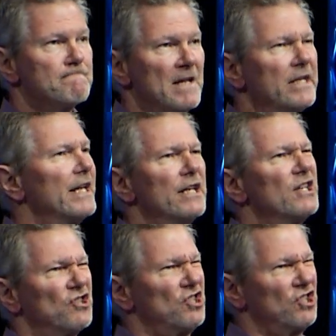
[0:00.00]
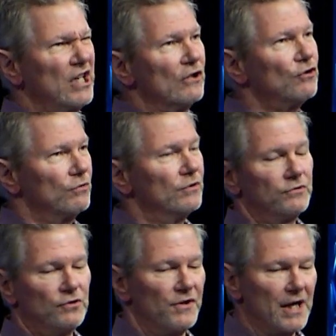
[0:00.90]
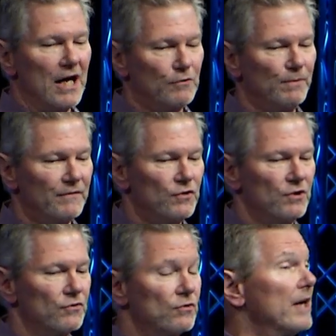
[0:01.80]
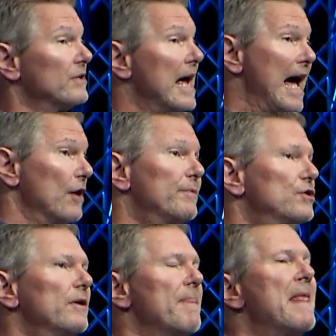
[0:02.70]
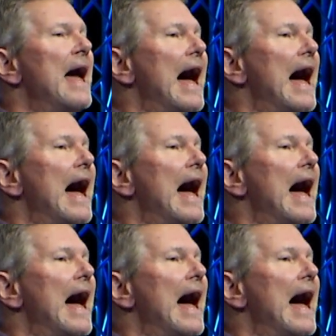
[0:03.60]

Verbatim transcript: yet it is central to the gospel of Jesus Christ. How do we do it?